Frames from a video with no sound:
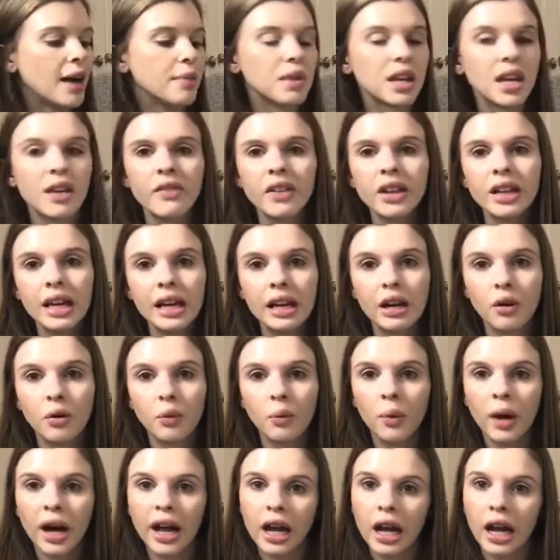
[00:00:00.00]
even like a
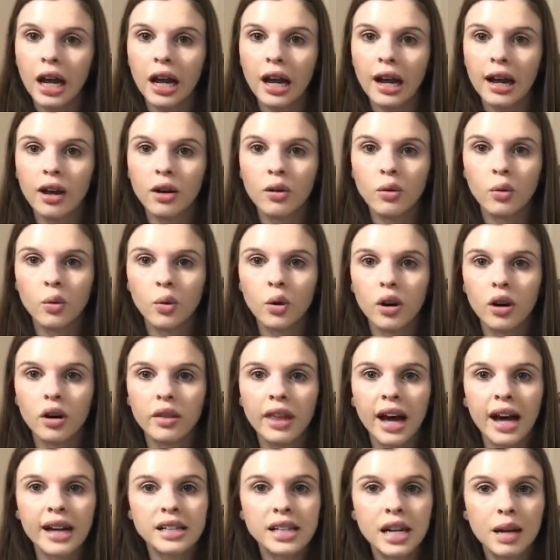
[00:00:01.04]
wedding or
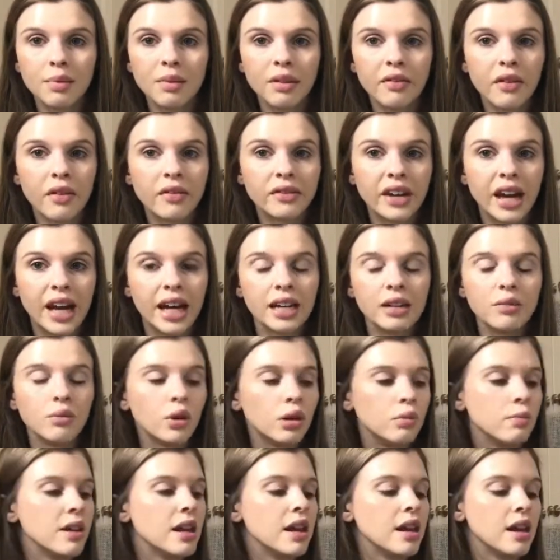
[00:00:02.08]
that type of event
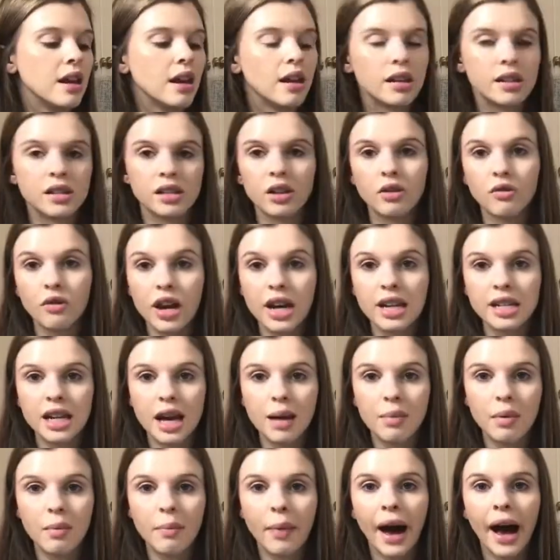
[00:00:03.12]
it's a great
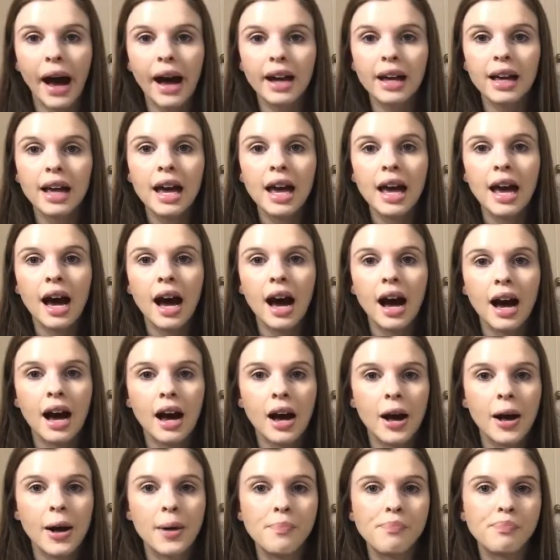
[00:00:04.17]
type of bag.
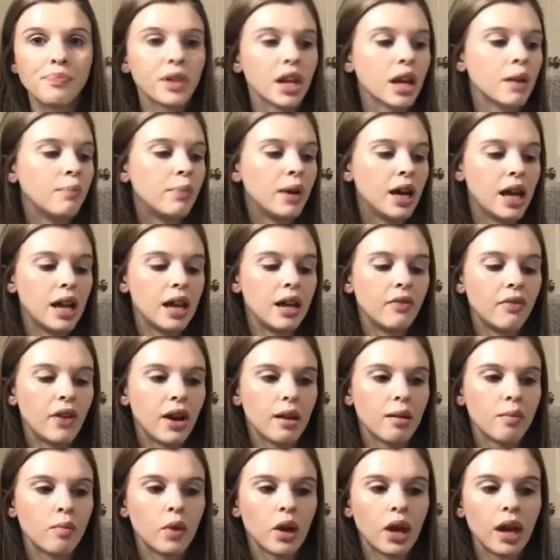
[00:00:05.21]
But if
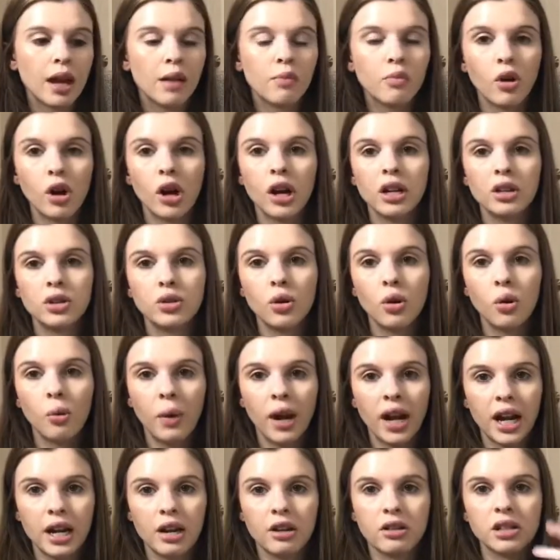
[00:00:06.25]
I am wearing it to a
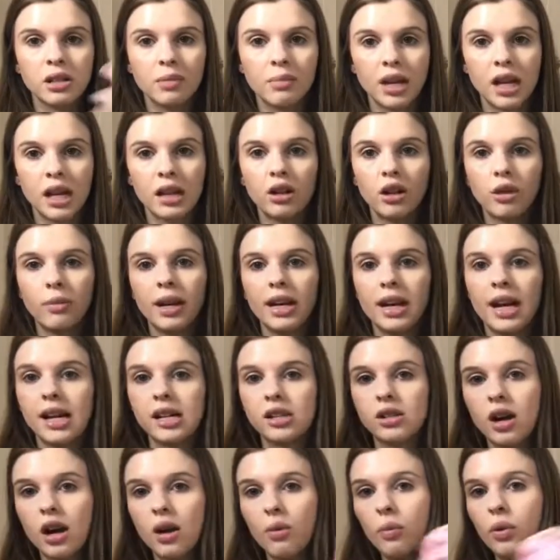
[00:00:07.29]
wedding or something a little bit
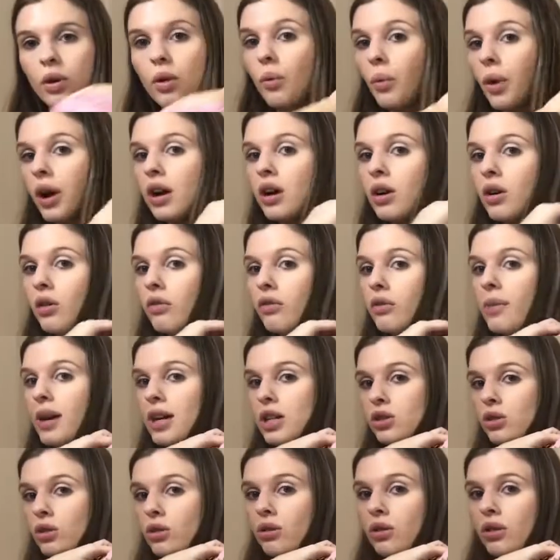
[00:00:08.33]
nicer, I will wear it over my
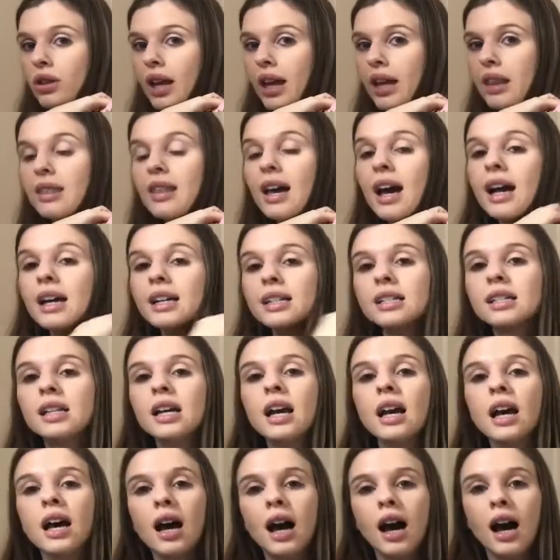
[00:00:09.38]
shoulder like that.
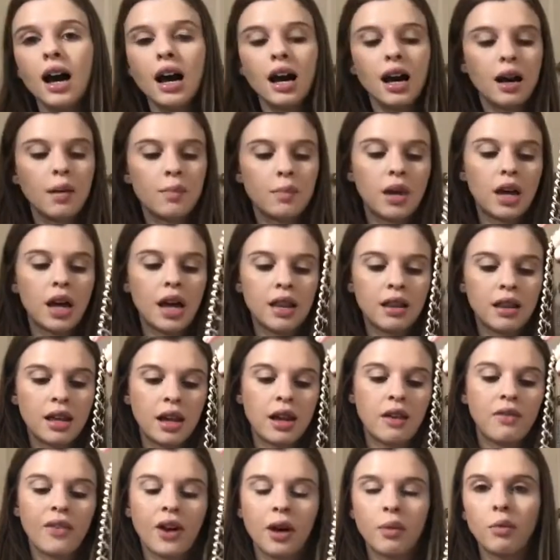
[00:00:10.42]
And then
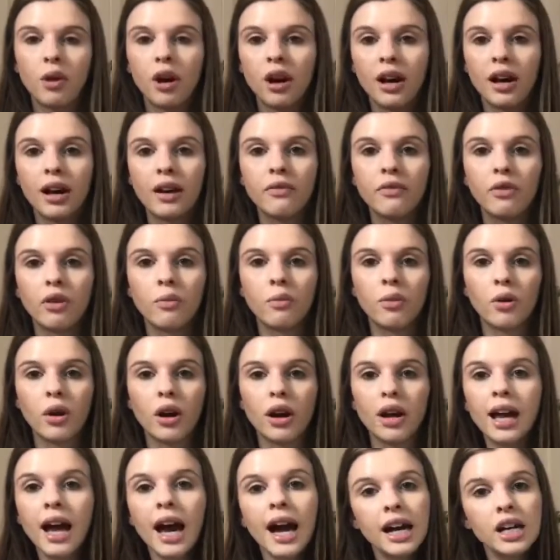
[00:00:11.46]
if I'm wearing it for a more
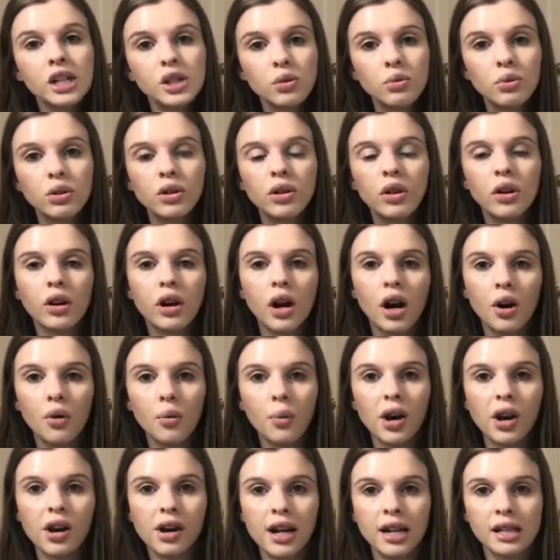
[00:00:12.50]
casual look, I'll
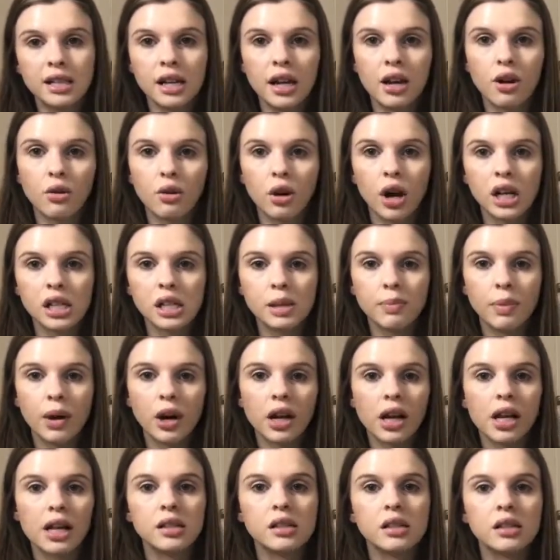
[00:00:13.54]
wear it as a
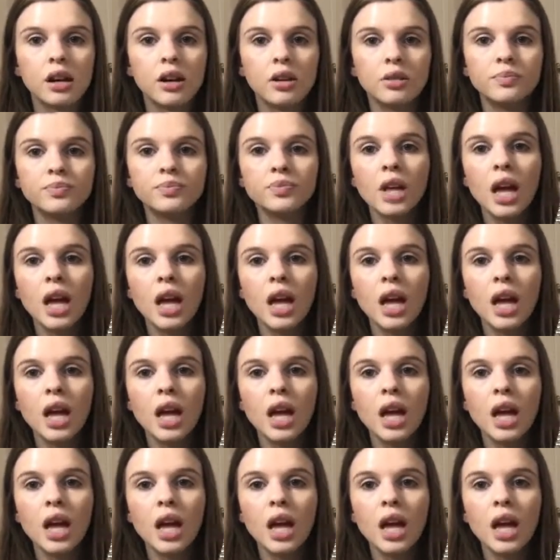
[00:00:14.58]
crossbody. So